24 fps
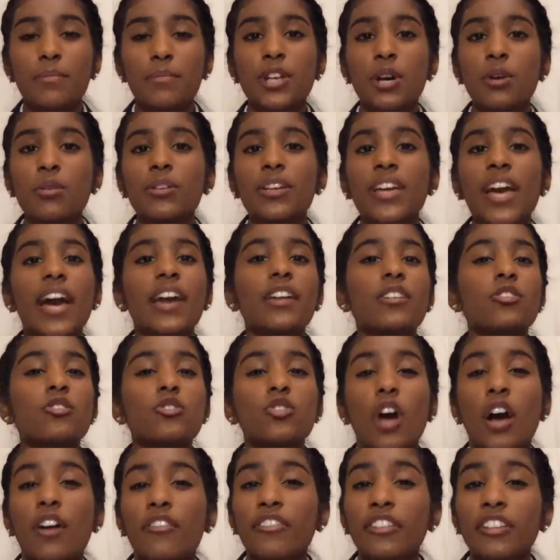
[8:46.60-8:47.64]
Don't
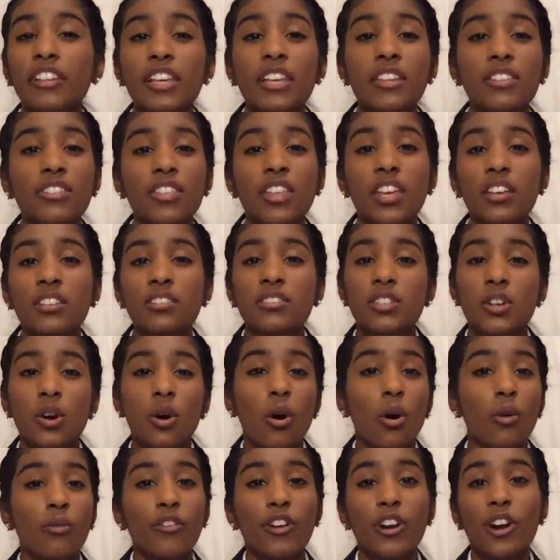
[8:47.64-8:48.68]
catastrophically think,
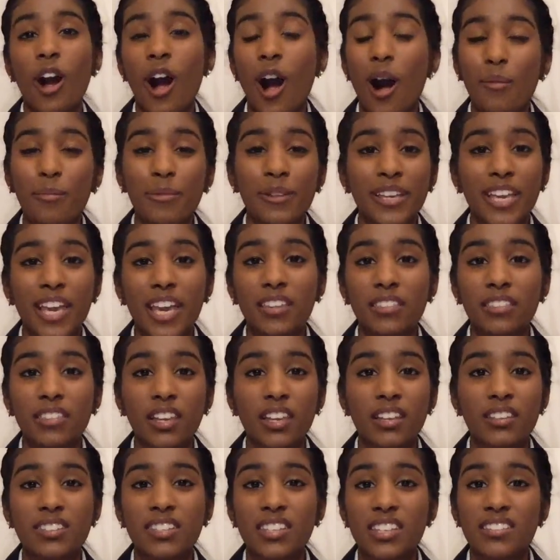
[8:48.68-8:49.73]
don't overcomplicate
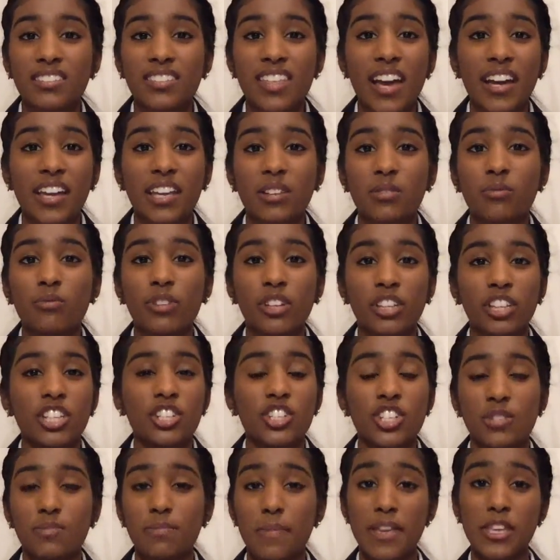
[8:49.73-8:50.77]
things because that can really
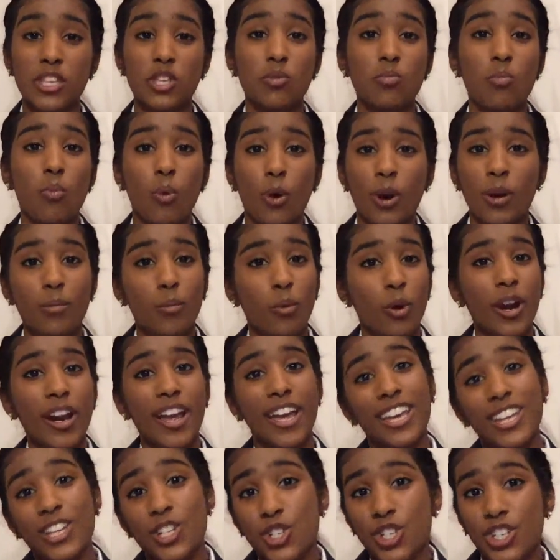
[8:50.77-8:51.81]
just make you more and more
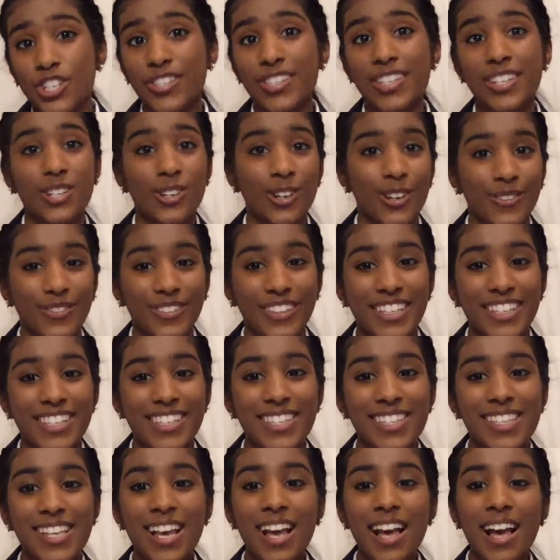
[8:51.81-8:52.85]
anxious and
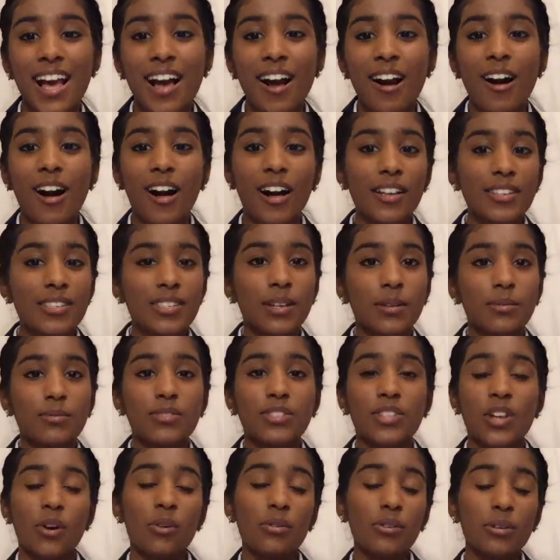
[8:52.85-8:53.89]
nervous. Also,
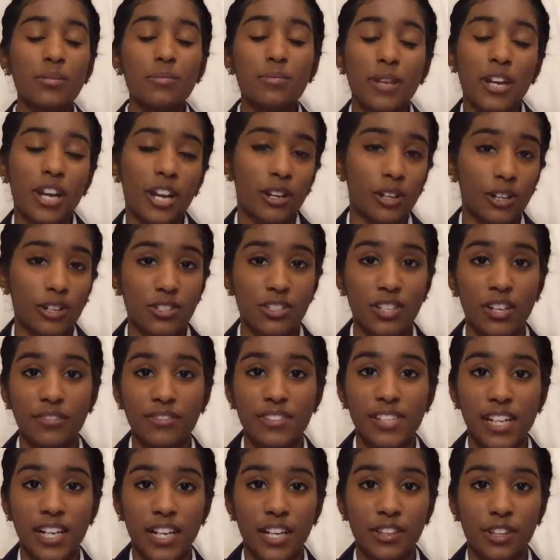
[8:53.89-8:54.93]
don't compare yourself
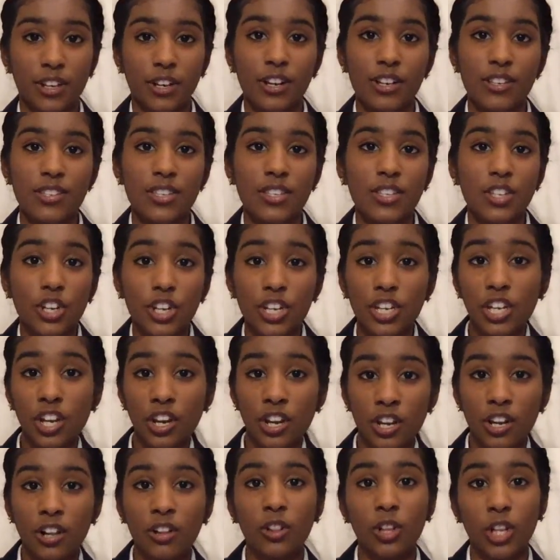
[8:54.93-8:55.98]
to others. You're
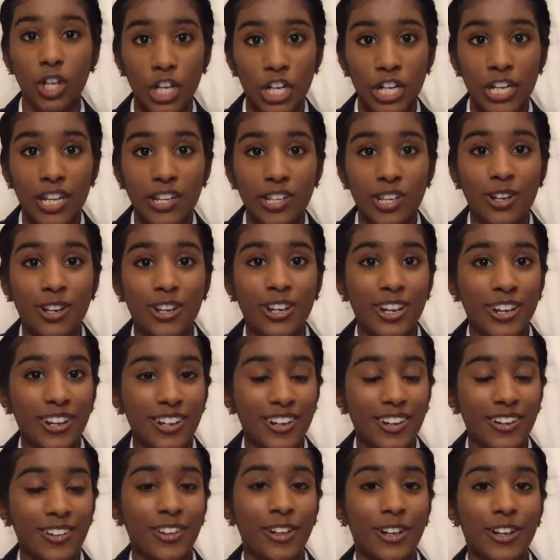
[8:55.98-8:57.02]
here to learn and you're here
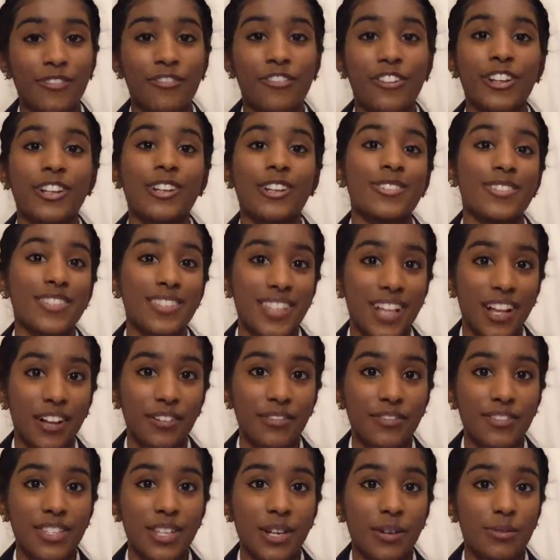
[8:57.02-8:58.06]
to learn for yourself.
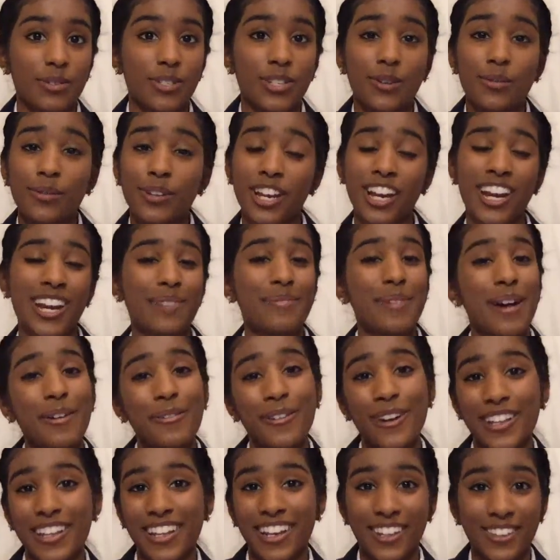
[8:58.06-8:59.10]
So don't care about
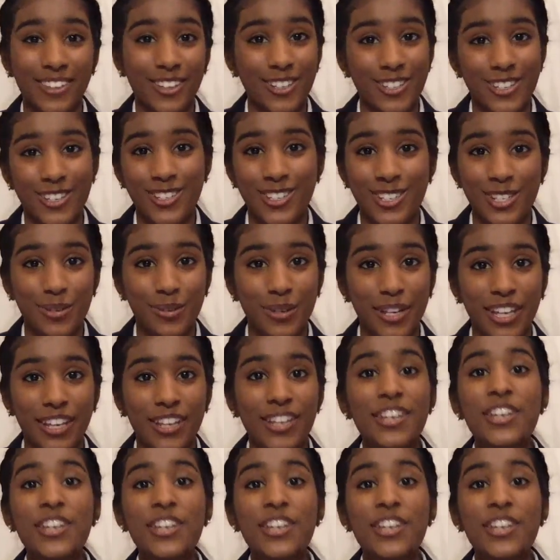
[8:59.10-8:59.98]
what others are doing.